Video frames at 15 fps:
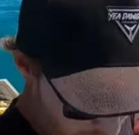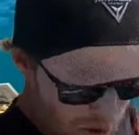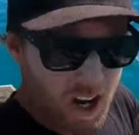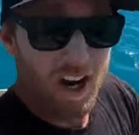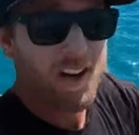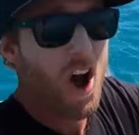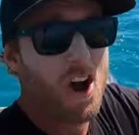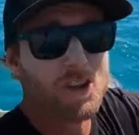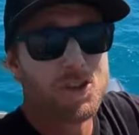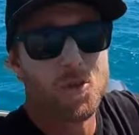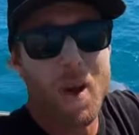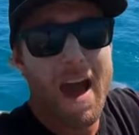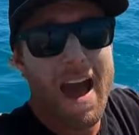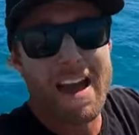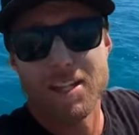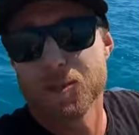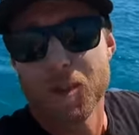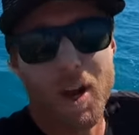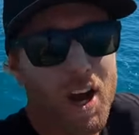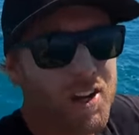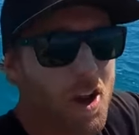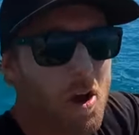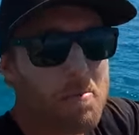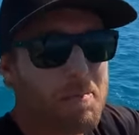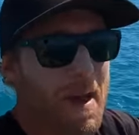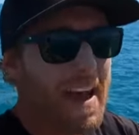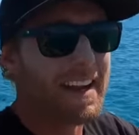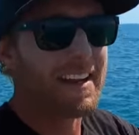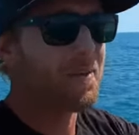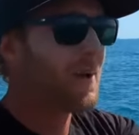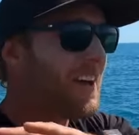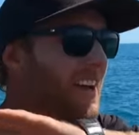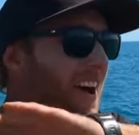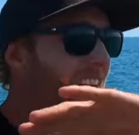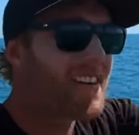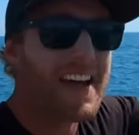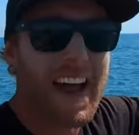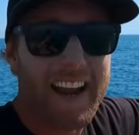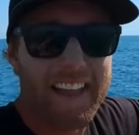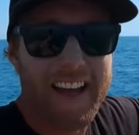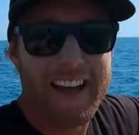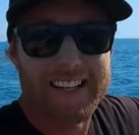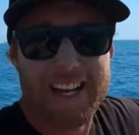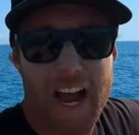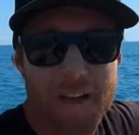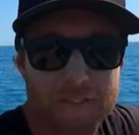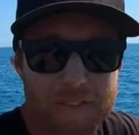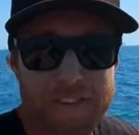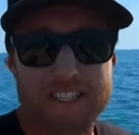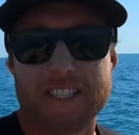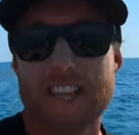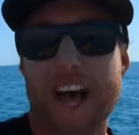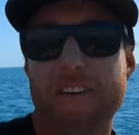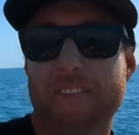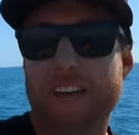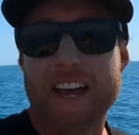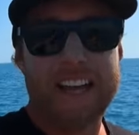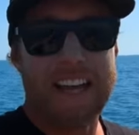We got no swags, we got no bedding, we got none of that comfort stuff.